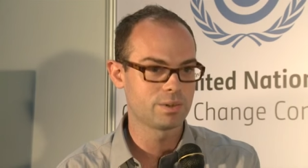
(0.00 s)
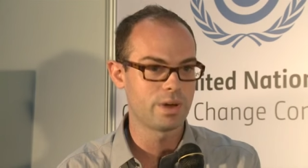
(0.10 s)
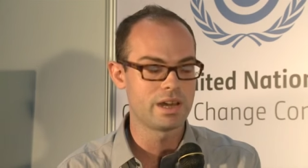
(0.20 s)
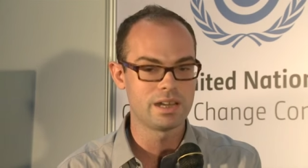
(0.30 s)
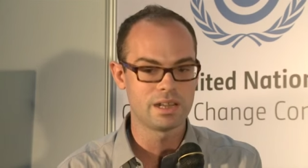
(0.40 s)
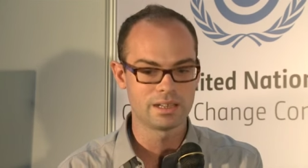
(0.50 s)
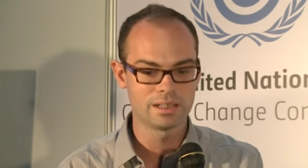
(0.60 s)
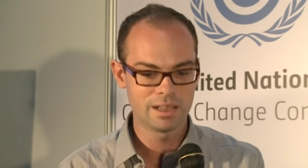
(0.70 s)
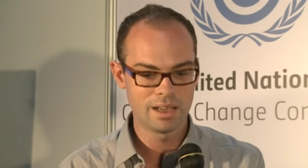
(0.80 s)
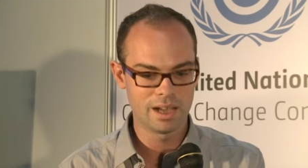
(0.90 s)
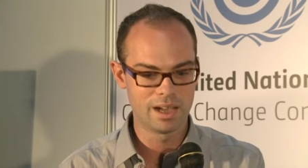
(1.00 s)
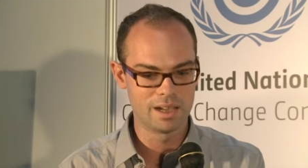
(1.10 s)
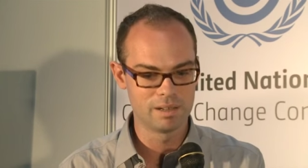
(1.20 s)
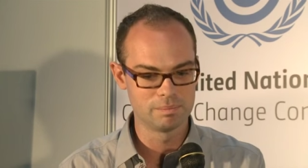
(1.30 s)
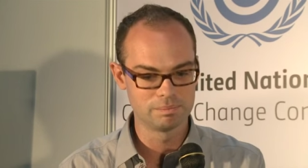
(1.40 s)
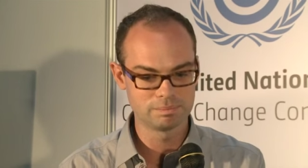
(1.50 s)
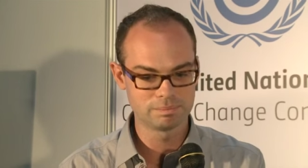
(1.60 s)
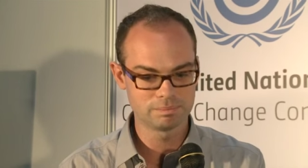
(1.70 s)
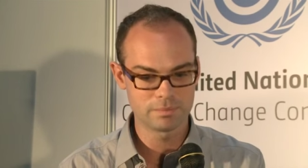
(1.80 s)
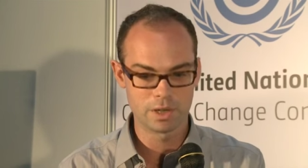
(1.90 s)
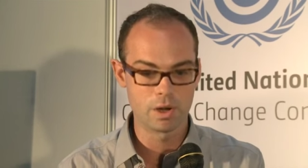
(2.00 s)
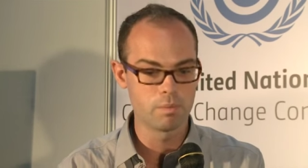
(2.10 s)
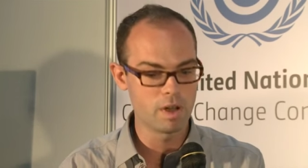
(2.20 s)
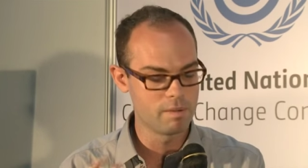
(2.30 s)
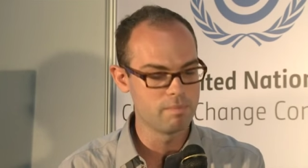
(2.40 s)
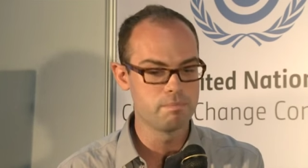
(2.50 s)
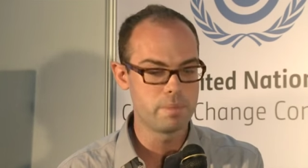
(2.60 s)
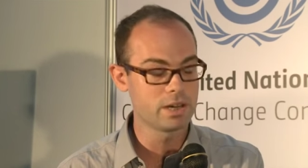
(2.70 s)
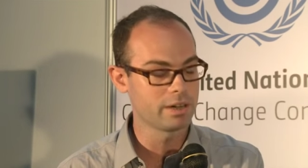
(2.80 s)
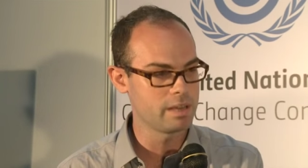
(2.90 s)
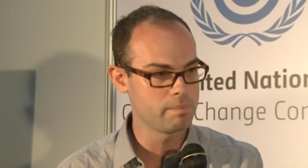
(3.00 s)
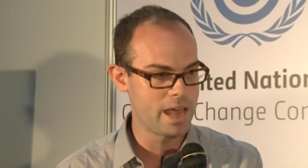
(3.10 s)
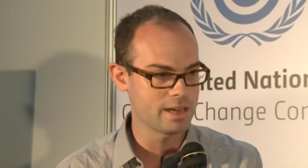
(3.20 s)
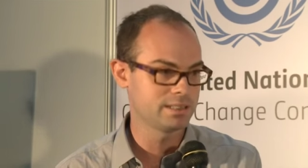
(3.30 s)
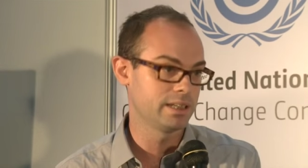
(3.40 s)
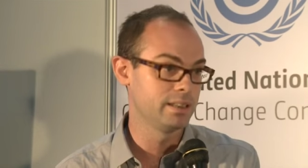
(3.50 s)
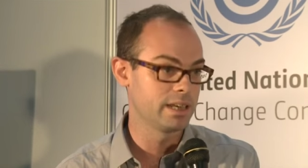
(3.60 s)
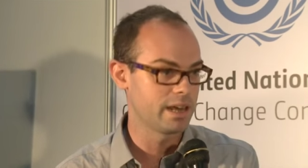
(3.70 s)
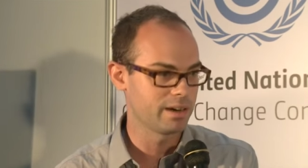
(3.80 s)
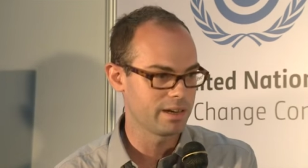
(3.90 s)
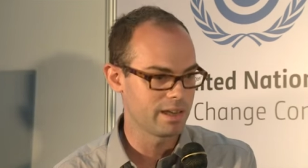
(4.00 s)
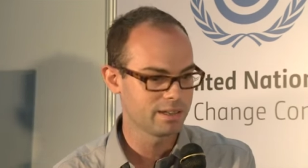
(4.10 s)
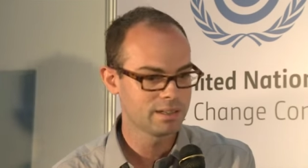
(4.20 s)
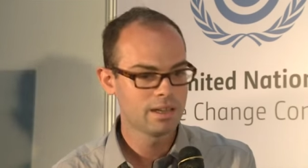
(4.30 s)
creating a bigger impact in the area.